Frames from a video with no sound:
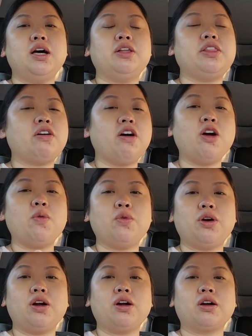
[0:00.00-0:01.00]
the
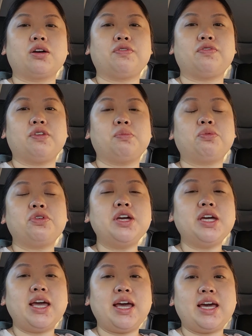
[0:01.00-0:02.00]
artwork from
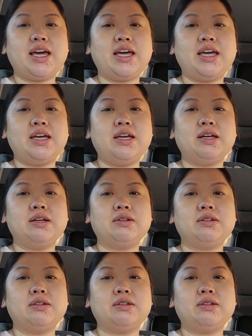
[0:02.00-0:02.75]
pre-K